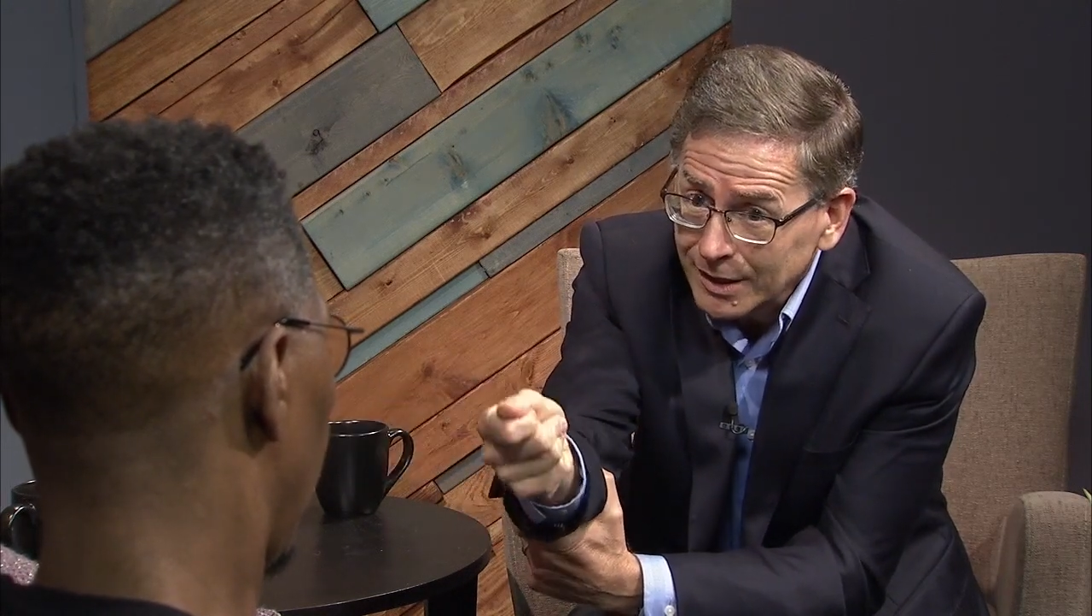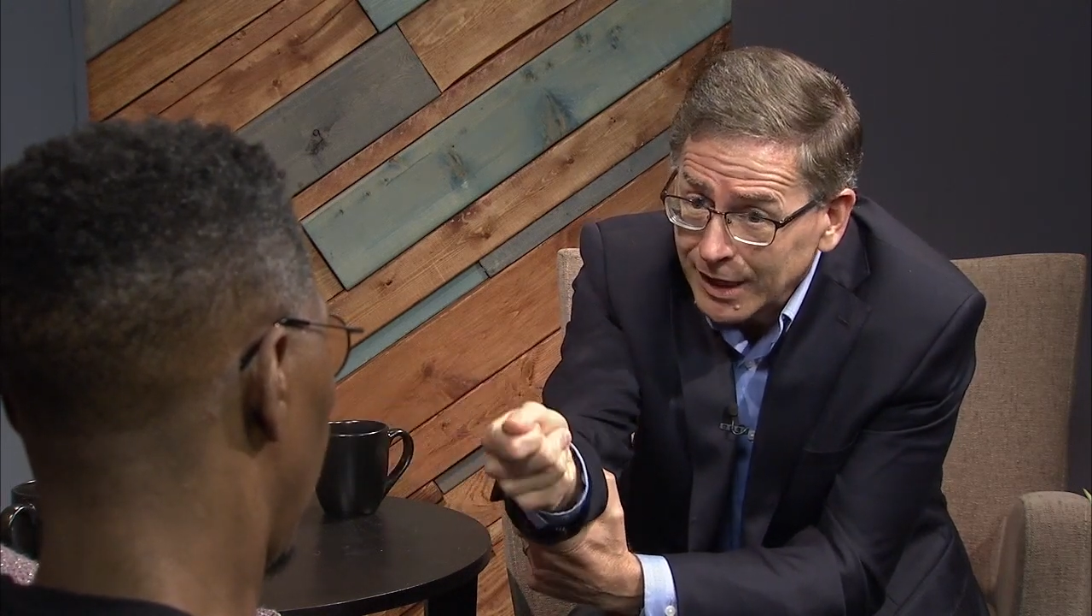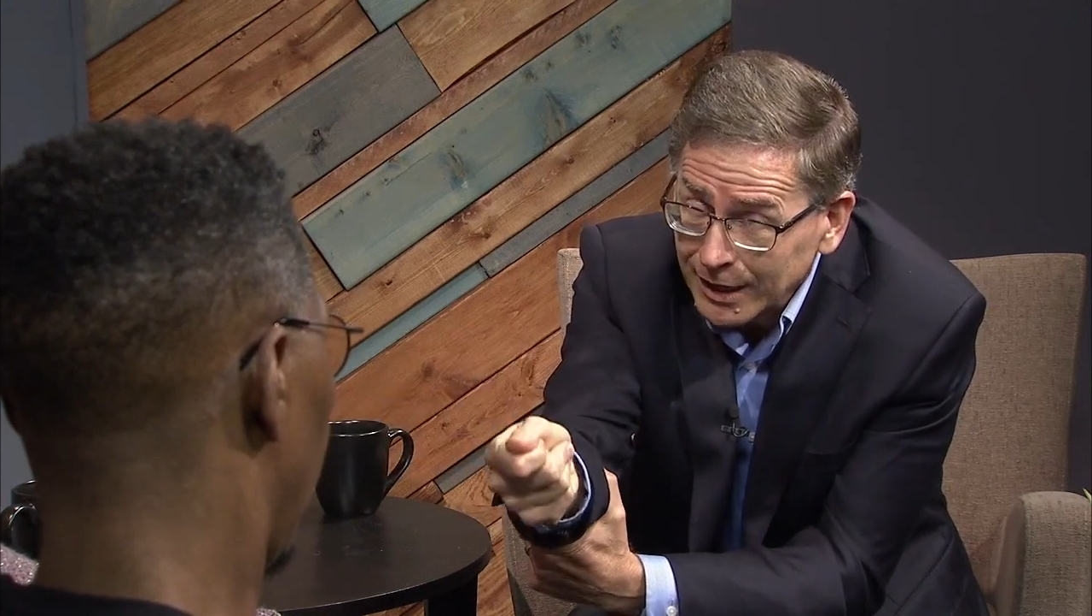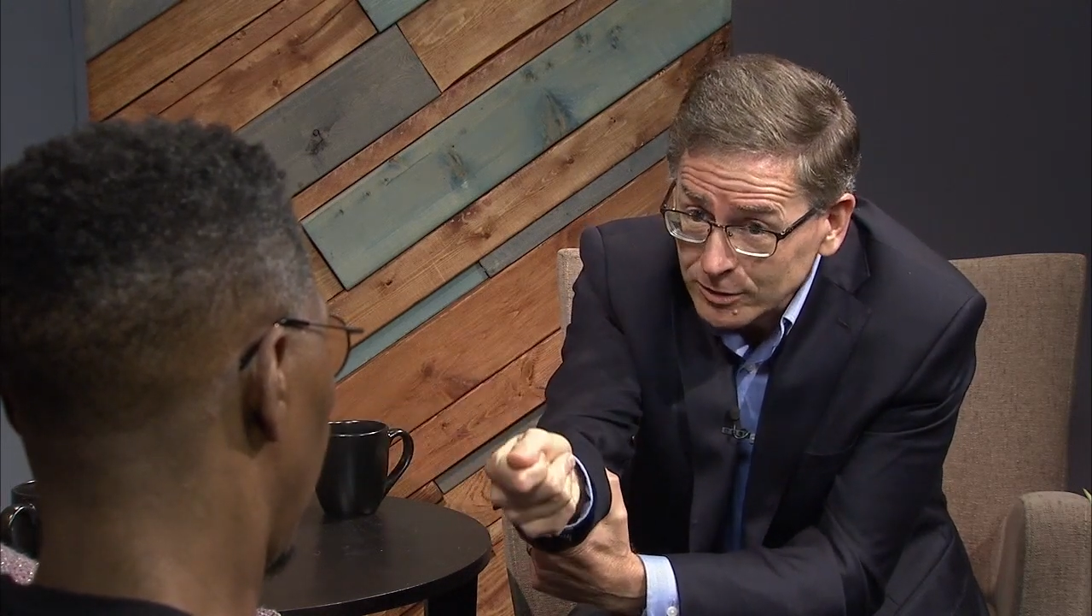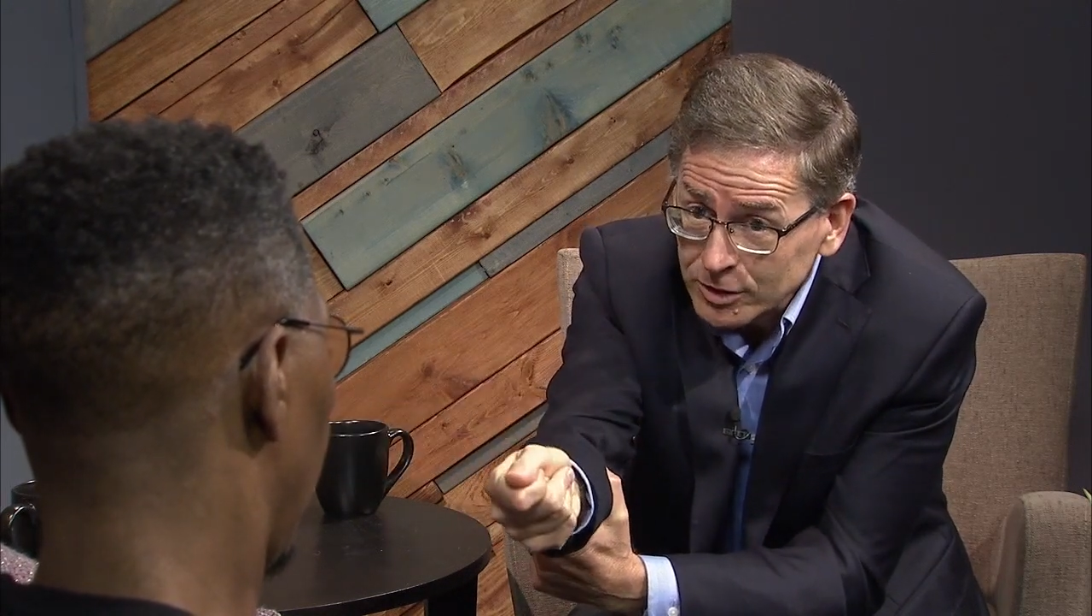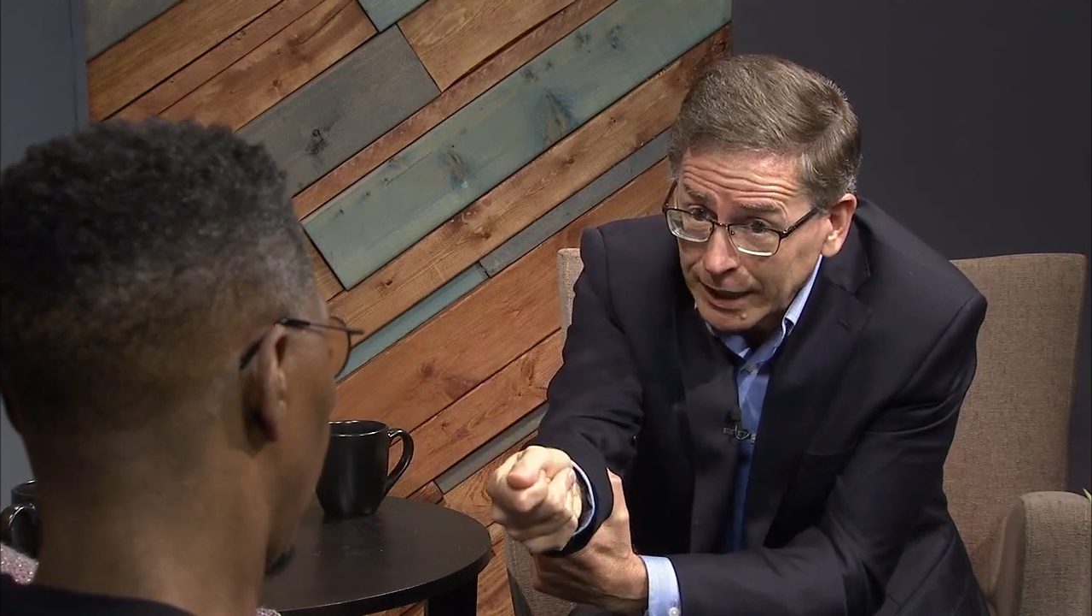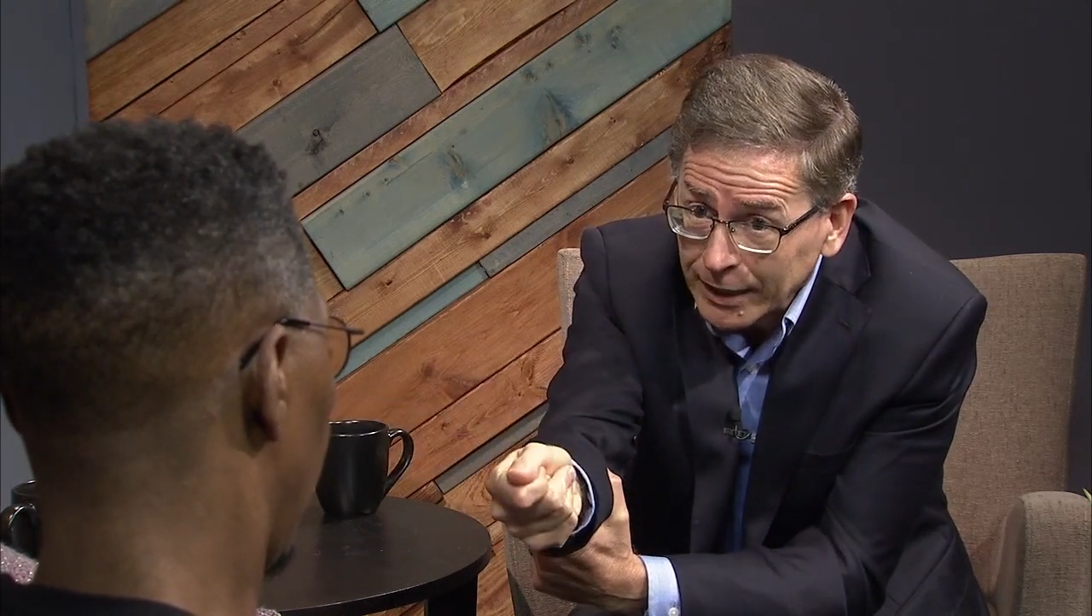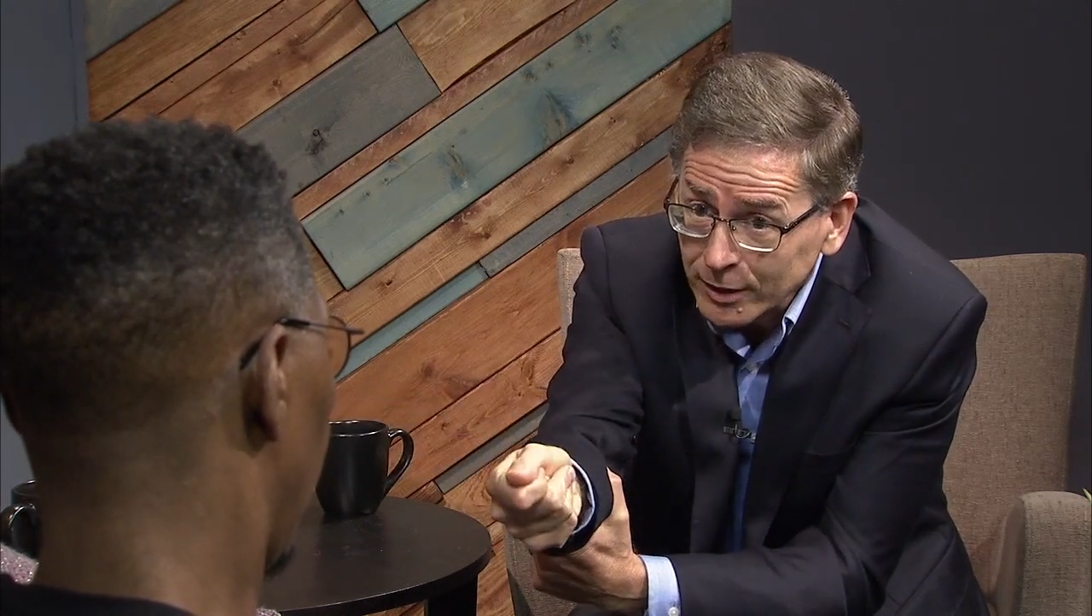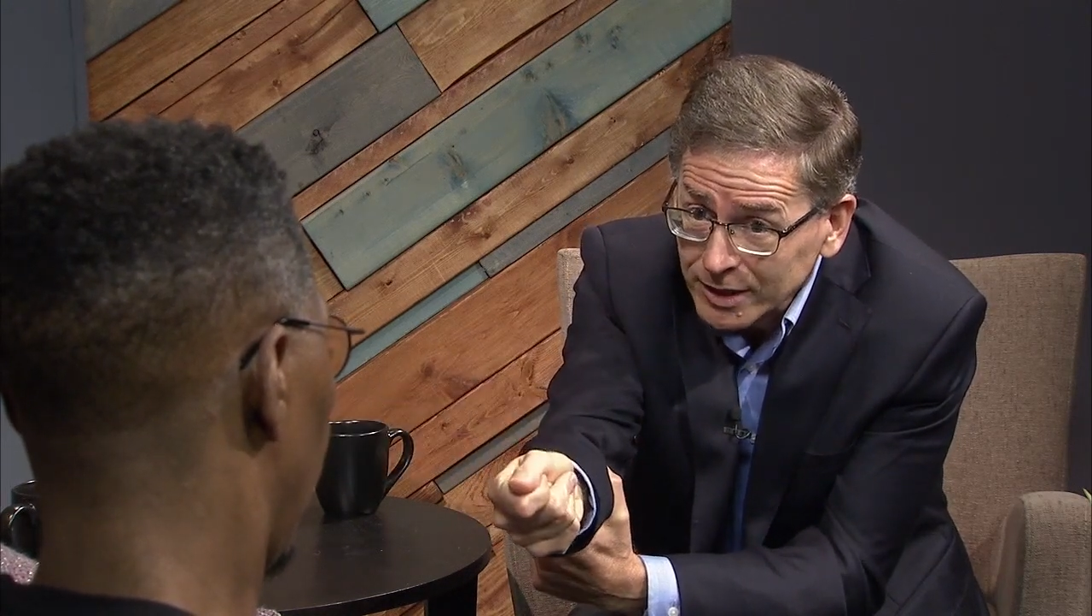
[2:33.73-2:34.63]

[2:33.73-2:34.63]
how scary